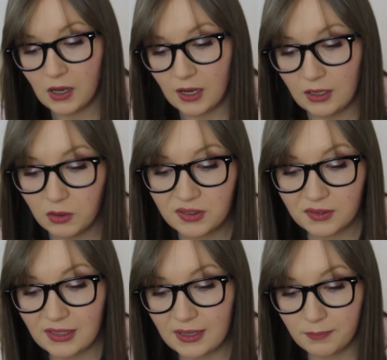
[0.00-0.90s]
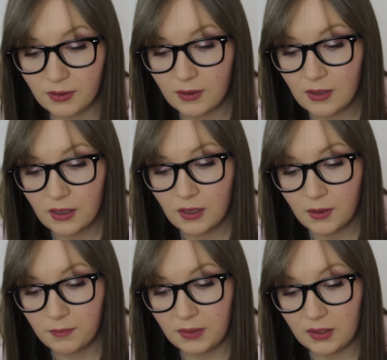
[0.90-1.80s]
I lose sleep
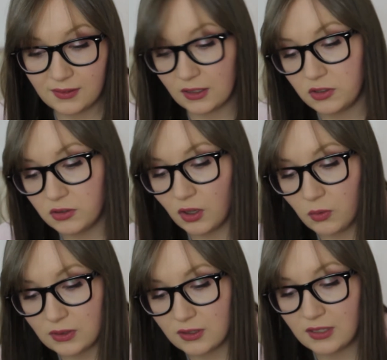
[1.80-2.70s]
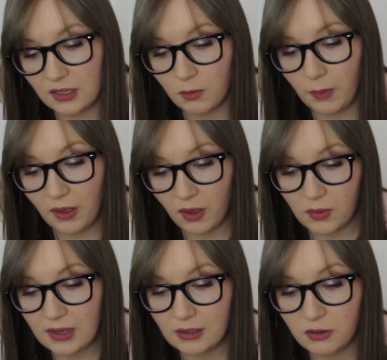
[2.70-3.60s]
because I do not want to think about
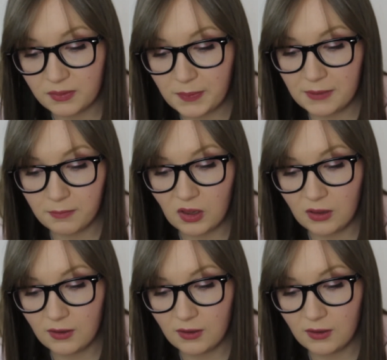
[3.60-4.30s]
how I lose people.